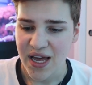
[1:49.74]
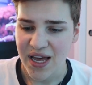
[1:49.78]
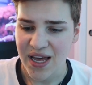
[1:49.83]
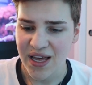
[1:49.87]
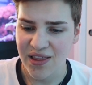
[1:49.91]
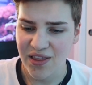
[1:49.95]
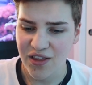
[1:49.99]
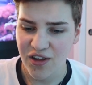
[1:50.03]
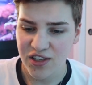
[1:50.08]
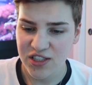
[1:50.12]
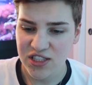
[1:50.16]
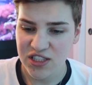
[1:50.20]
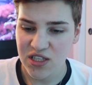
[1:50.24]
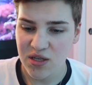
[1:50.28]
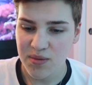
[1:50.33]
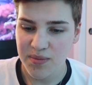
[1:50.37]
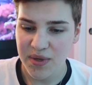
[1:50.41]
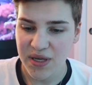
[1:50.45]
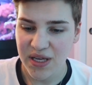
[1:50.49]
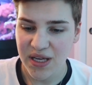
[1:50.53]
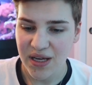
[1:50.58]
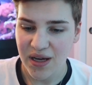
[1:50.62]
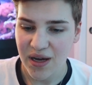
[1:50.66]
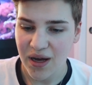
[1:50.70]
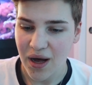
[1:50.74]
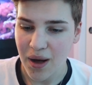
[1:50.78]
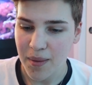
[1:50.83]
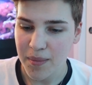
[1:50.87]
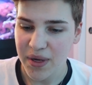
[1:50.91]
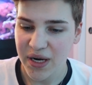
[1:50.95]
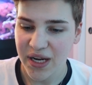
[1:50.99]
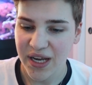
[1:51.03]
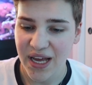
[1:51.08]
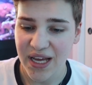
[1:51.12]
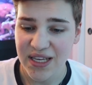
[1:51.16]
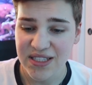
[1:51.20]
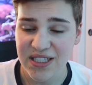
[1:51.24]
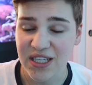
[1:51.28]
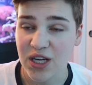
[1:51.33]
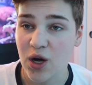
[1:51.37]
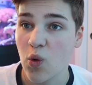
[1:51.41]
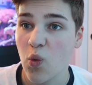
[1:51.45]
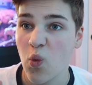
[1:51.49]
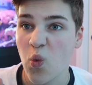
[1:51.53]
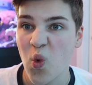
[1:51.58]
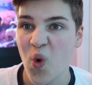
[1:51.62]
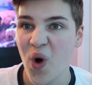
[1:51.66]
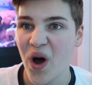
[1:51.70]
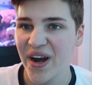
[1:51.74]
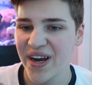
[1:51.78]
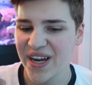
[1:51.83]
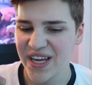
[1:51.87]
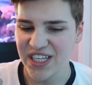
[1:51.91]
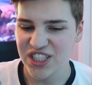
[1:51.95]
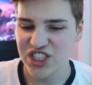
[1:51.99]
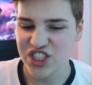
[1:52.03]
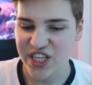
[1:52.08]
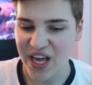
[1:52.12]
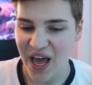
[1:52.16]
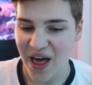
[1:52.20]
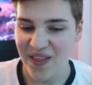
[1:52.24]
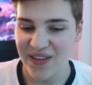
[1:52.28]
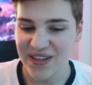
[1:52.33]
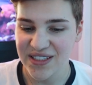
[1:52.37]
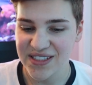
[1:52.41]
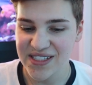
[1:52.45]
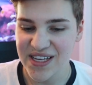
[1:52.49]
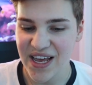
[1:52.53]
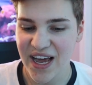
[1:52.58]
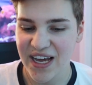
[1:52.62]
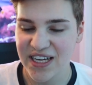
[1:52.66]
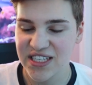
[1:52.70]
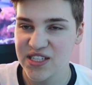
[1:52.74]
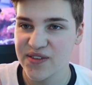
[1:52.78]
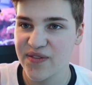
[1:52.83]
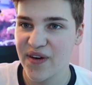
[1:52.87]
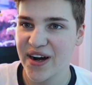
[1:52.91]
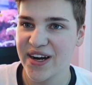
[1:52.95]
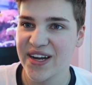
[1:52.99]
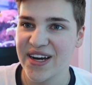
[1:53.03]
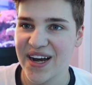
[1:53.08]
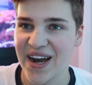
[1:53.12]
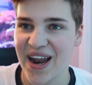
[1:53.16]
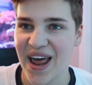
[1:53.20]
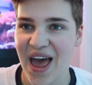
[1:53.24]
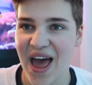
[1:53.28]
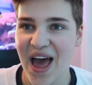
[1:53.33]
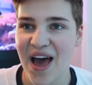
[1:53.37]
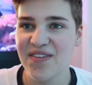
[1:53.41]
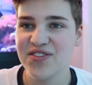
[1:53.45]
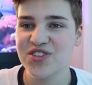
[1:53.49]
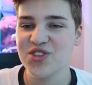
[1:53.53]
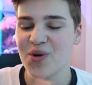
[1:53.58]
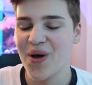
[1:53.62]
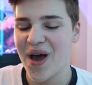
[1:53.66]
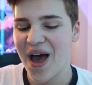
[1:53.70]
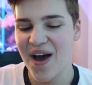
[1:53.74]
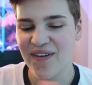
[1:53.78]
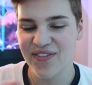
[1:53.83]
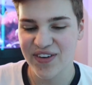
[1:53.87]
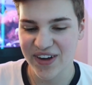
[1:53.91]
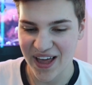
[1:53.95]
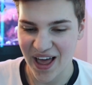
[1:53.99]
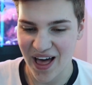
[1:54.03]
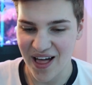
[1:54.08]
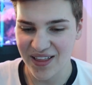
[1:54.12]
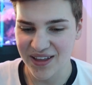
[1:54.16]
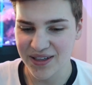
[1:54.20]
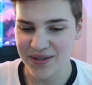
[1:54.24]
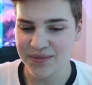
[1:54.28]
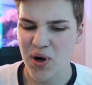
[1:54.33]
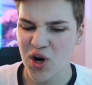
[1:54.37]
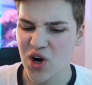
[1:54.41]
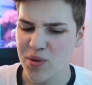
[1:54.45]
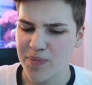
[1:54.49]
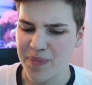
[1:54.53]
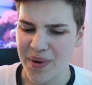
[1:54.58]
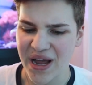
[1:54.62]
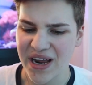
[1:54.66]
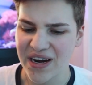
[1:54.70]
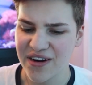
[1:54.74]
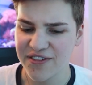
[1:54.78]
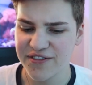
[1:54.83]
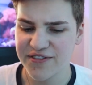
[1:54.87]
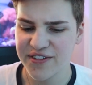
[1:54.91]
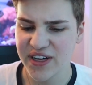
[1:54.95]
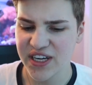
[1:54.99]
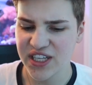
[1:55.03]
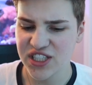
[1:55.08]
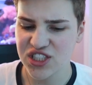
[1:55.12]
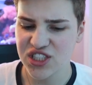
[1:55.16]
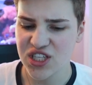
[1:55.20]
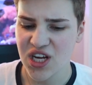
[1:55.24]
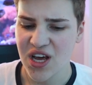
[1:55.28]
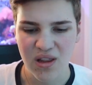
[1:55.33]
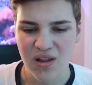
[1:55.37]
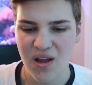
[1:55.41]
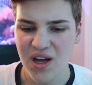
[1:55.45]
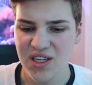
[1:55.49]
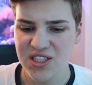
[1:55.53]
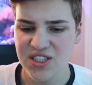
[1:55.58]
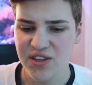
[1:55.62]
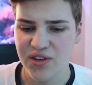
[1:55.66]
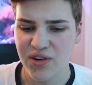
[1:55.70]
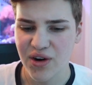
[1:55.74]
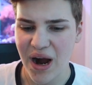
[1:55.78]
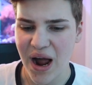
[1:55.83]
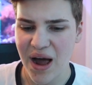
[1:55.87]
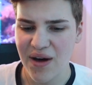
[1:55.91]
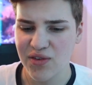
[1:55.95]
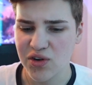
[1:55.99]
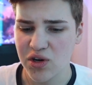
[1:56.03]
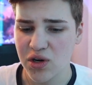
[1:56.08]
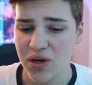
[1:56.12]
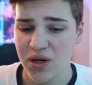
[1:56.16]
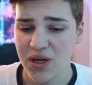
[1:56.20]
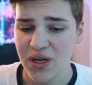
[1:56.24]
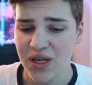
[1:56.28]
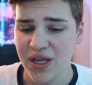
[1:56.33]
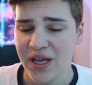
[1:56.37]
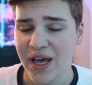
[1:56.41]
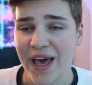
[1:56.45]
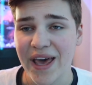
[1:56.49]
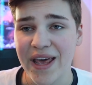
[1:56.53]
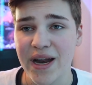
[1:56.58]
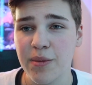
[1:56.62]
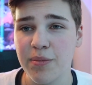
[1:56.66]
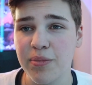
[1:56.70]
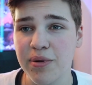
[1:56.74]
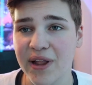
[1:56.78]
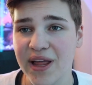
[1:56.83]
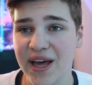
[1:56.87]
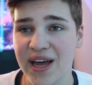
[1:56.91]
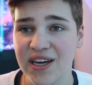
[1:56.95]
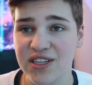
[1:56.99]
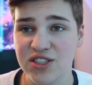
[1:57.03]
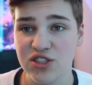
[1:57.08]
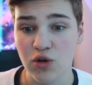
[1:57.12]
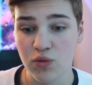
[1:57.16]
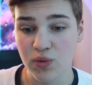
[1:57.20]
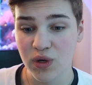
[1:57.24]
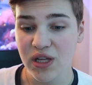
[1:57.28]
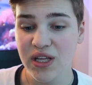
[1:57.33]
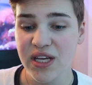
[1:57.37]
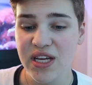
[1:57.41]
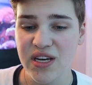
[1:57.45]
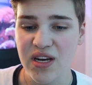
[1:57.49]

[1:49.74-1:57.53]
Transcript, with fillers: it looks to be, I'm gonna guess, like a one-ish gallon tank divided in half, so half a gallon per betta fish, lots of gravel, and a plant. So really